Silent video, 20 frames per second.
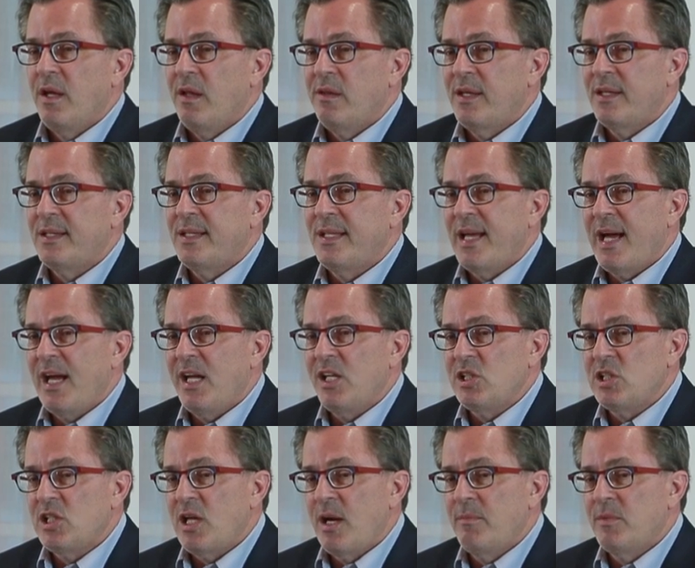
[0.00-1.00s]
that the
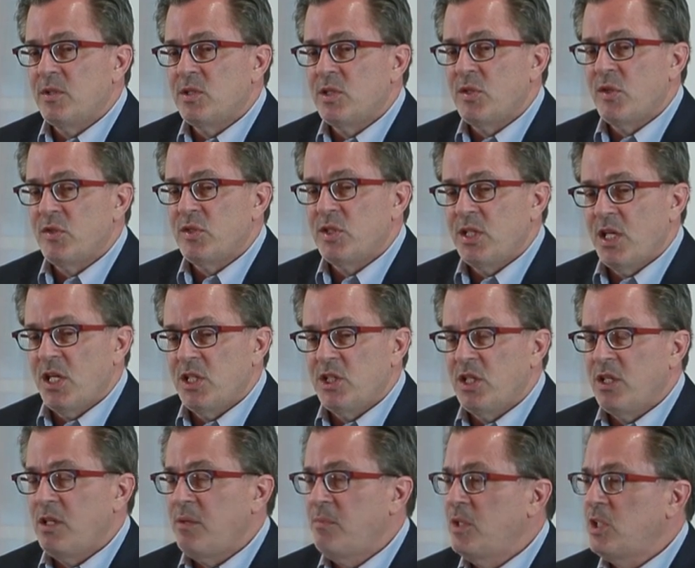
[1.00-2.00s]
Alzheimer's
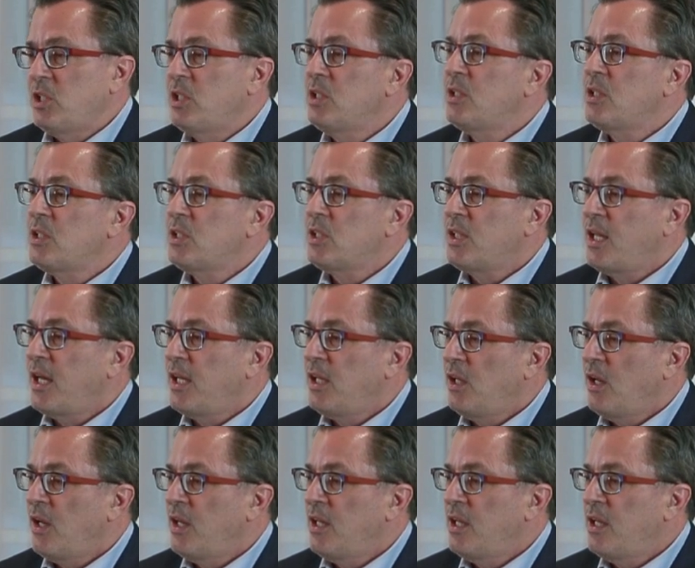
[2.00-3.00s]
Association commissioned a
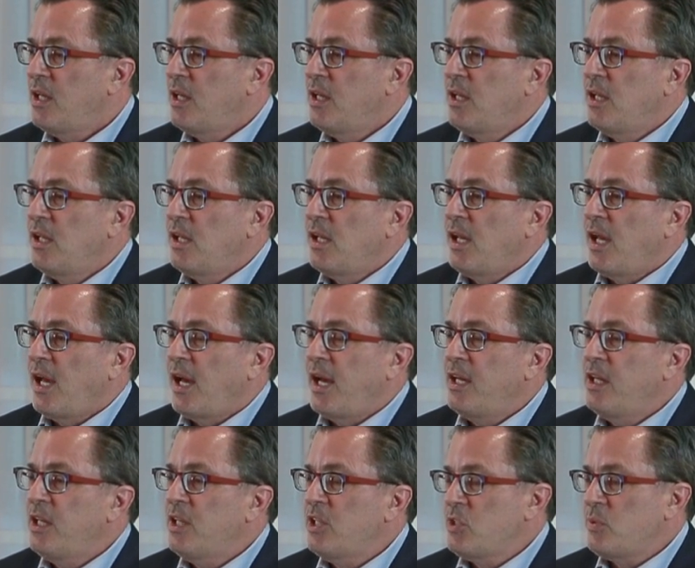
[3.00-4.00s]
study on it,
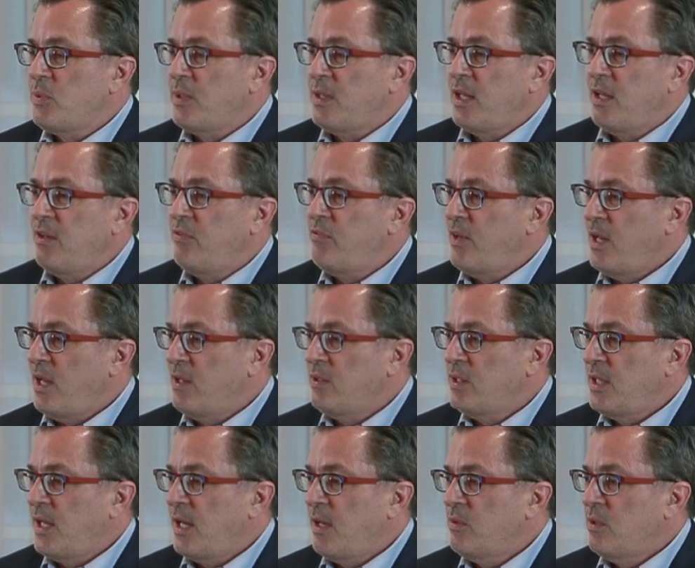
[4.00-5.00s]
and here's what they
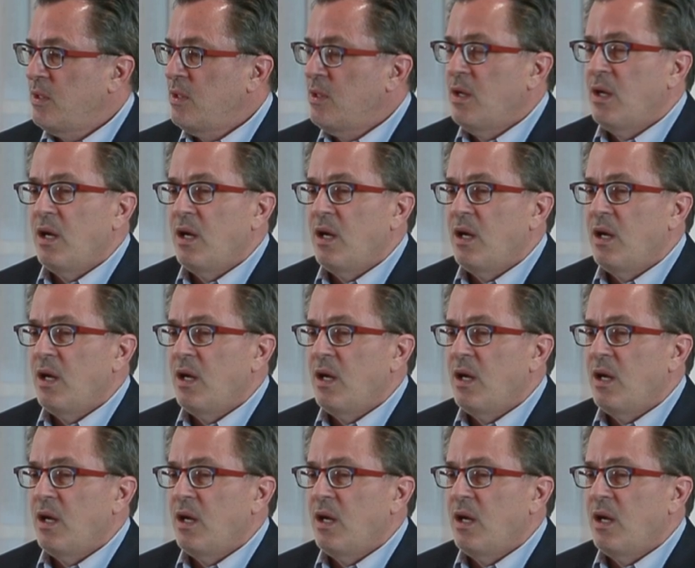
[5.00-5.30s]
found out.